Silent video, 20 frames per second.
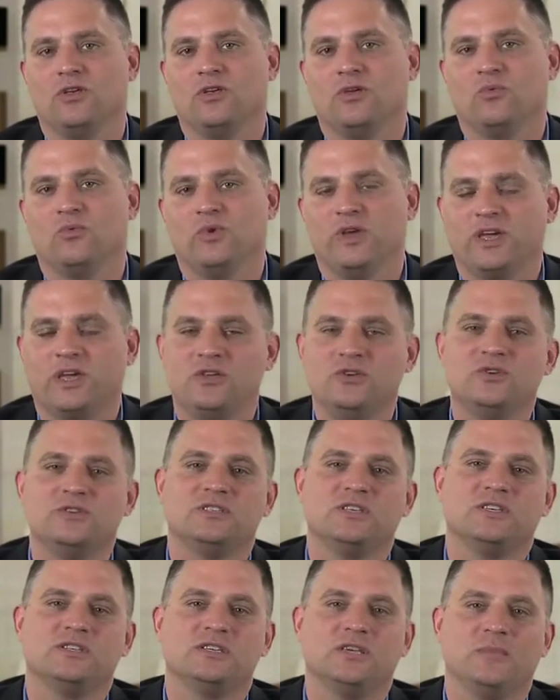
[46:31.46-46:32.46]
we can
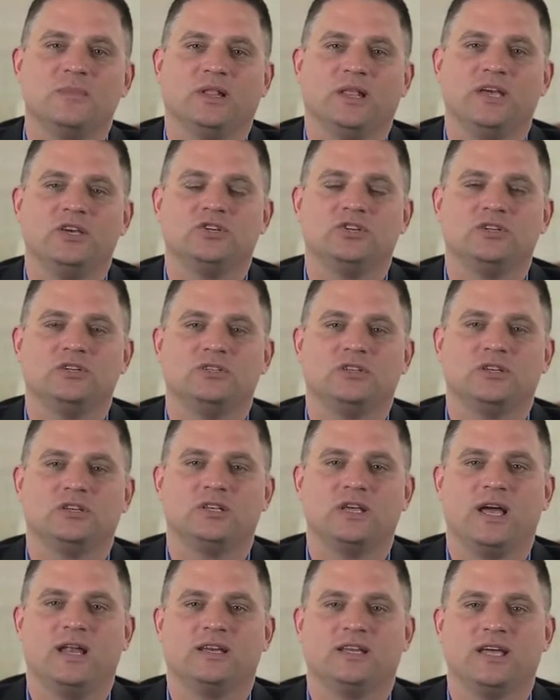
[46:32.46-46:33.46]
use this simulation to
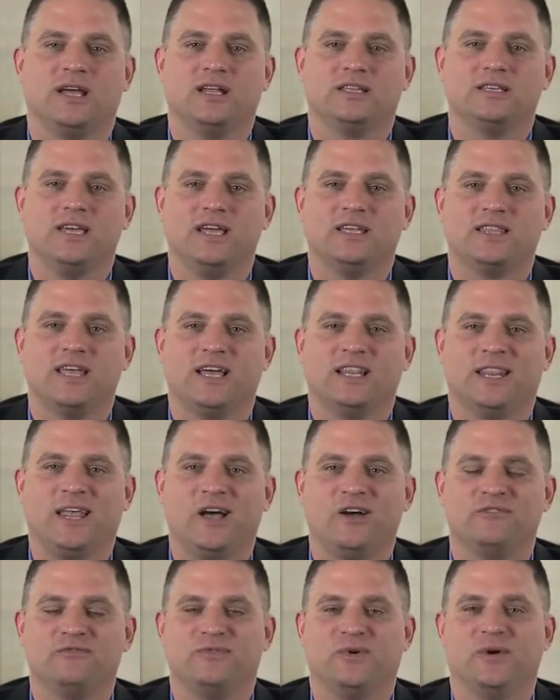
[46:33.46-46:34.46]
kind of take that
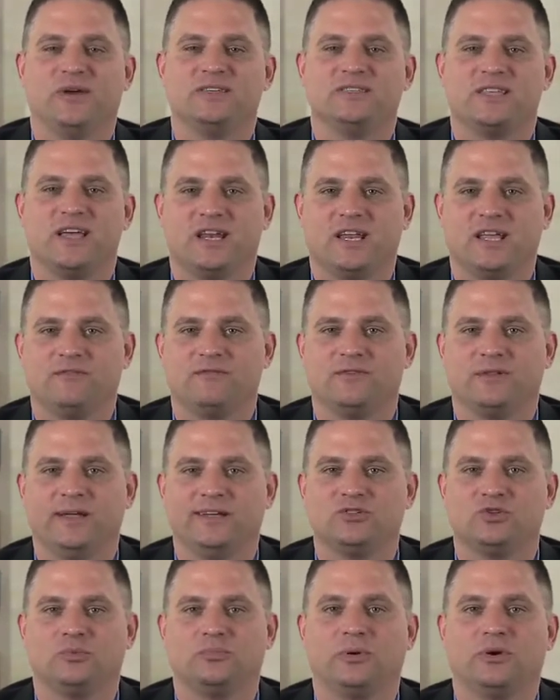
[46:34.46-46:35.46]
loud voice, that
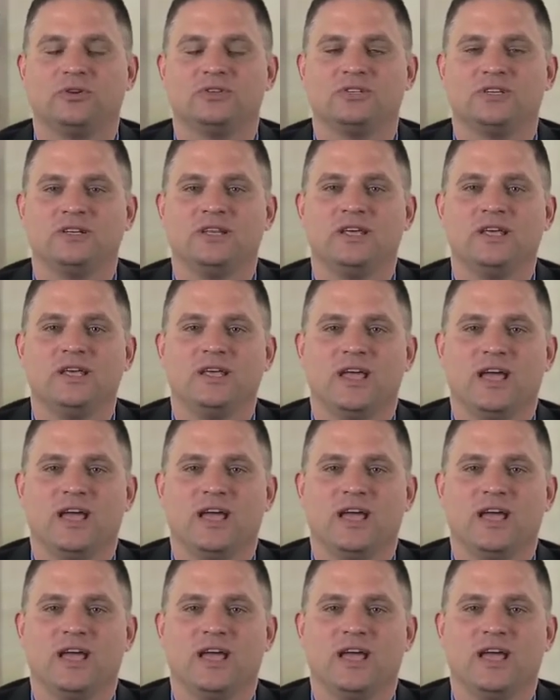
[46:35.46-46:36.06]
influential person,